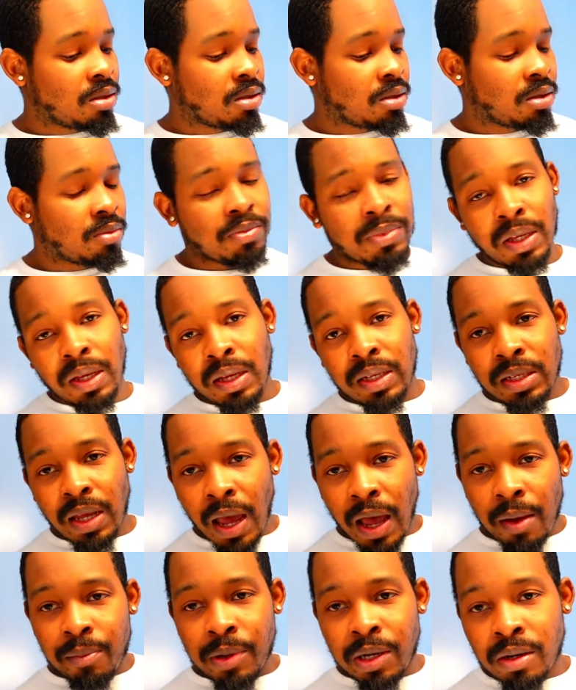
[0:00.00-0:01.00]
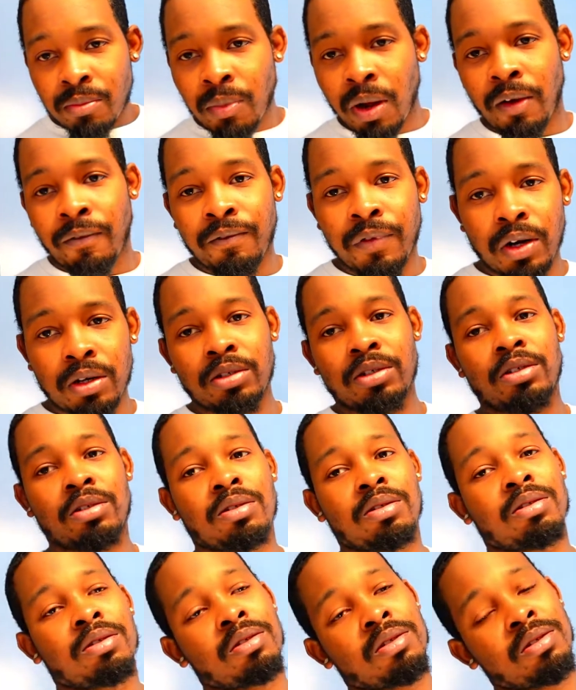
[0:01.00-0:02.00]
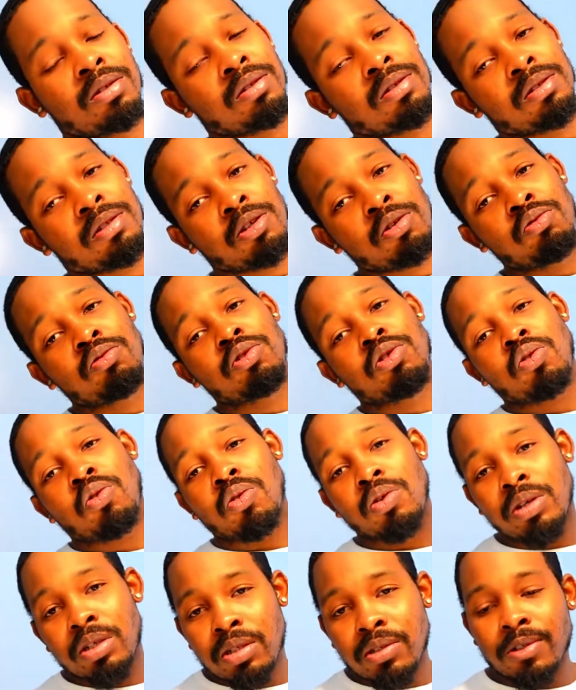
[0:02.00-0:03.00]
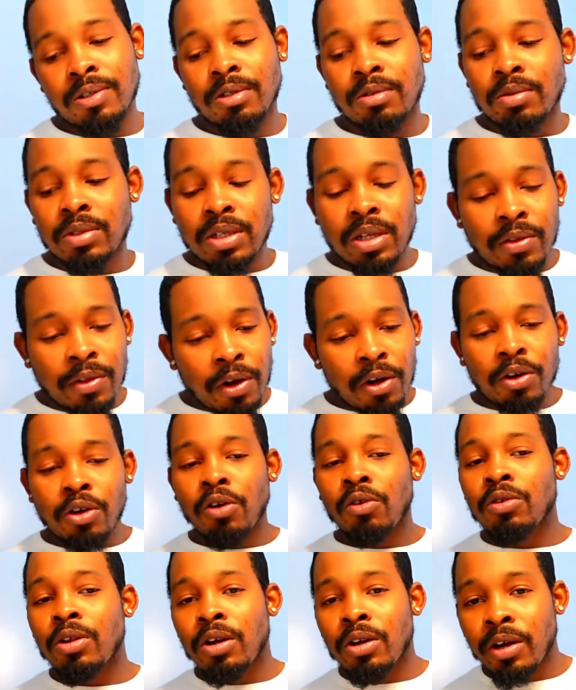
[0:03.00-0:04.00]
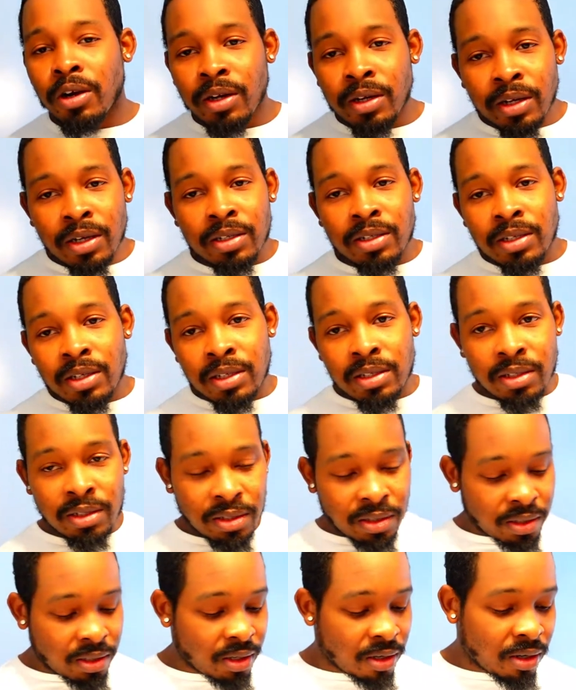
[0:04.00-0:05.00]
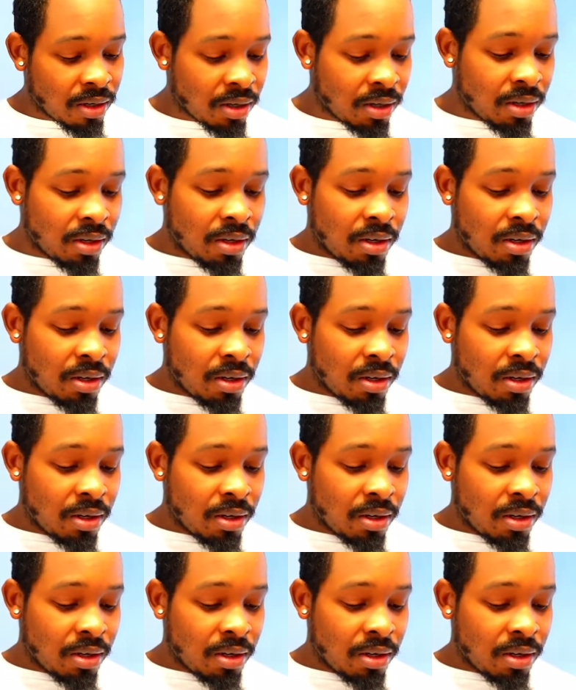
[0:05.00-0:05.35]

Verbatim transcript: some things happened in my first two toys, you know what I'm saying? They're no longer in existence here.